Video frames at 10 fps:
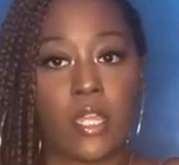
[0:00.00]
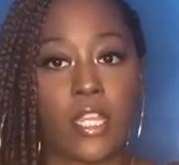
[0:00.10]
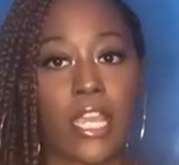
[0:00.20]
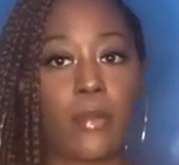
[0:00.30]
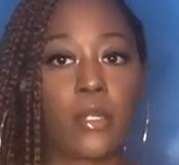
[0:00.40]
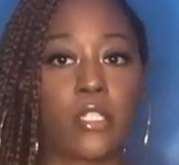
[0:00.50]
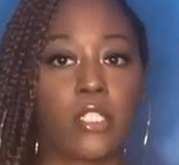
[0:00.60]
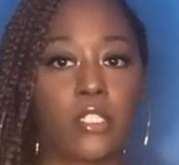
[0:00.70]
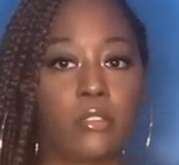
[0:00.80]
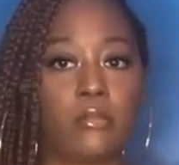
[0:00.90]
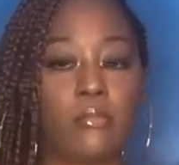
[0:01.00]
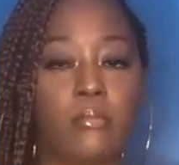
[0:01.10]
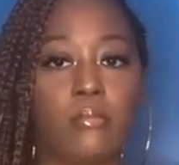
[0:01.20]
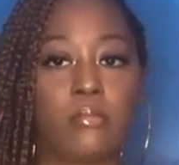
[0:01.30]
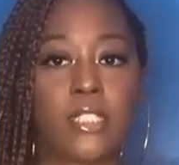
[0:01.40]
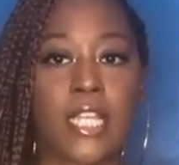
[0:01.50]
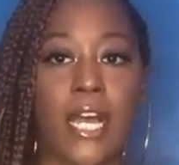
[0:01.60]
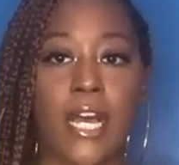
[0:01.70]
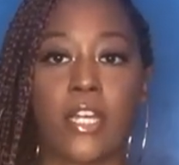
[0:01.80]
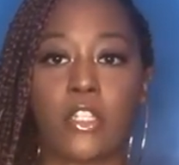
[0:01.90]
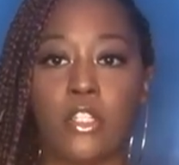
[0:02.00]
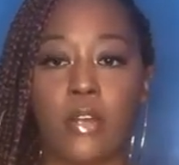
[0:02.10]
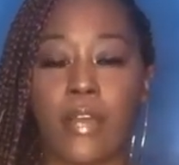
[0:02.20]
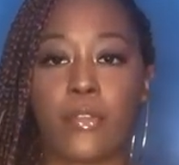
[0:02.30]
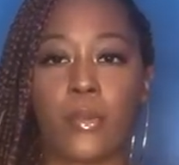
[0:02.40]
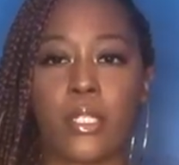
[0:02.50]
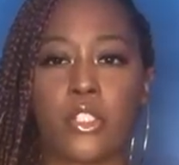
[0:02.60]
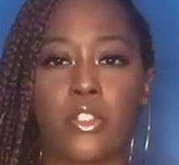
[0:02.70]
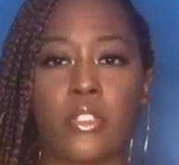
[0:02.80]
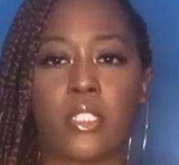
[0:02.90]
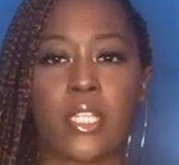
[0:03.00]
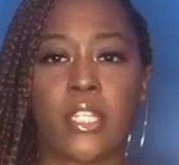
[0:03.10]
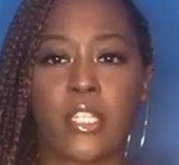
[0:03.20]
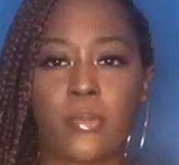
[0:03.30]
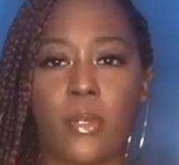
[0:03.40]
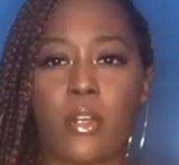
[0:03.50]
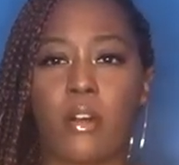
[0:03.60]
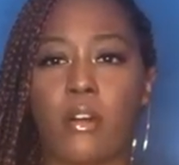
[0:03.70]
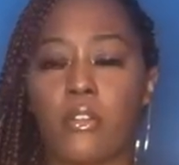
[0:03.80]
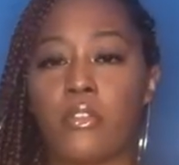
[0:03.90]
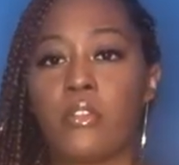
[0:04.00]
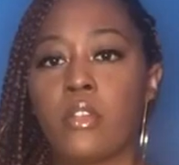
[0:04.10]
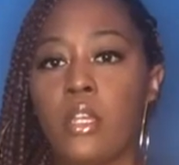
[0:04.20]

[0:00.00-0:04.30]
It came with a little tie. You don't have to wear this, you can take this part off.